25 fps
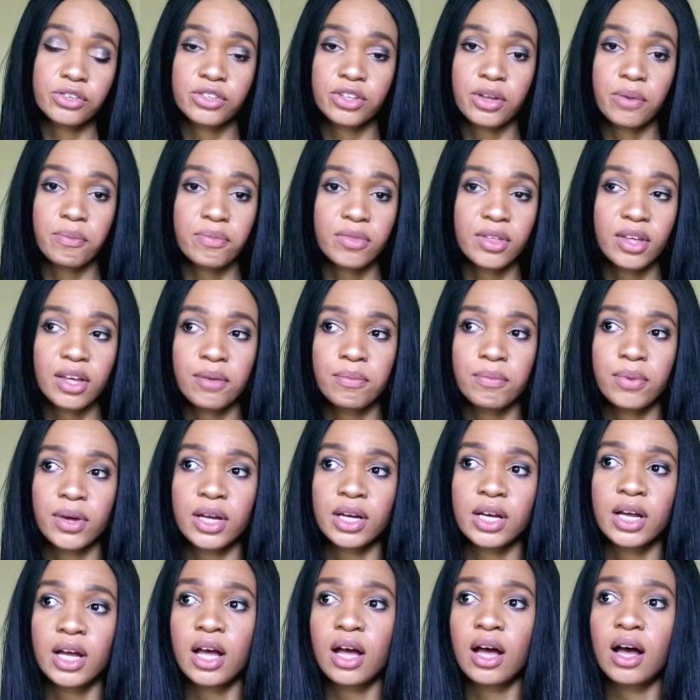or something,
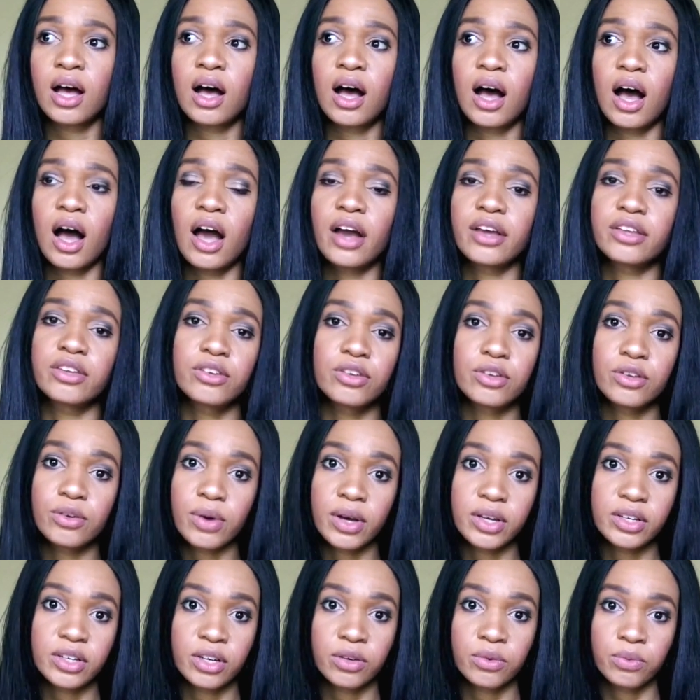but I knew
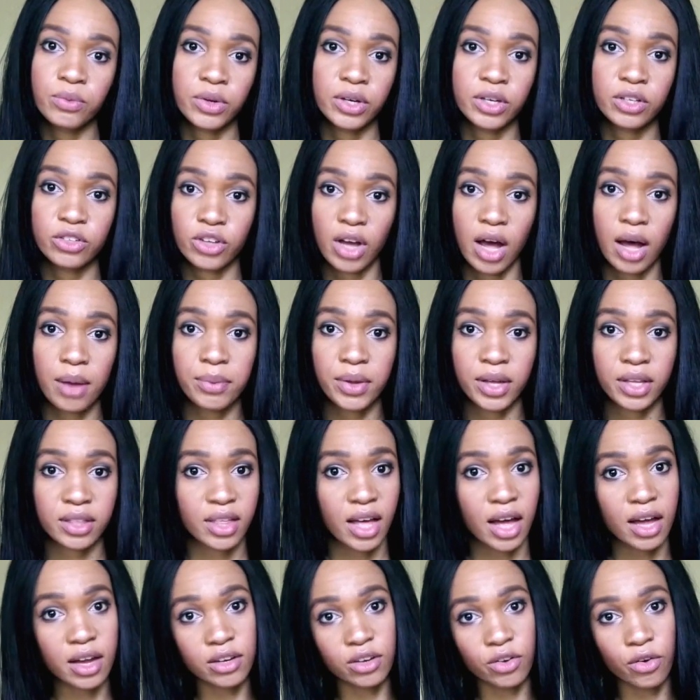I didn't want a job like
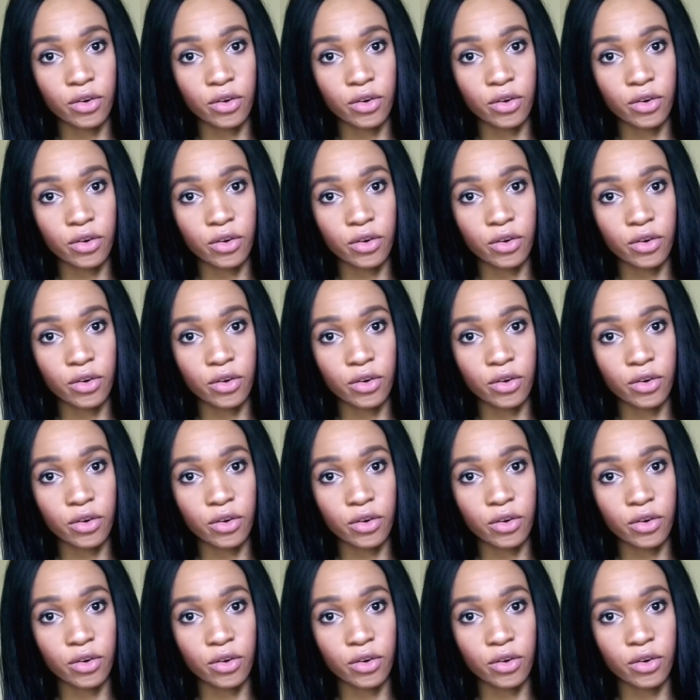that.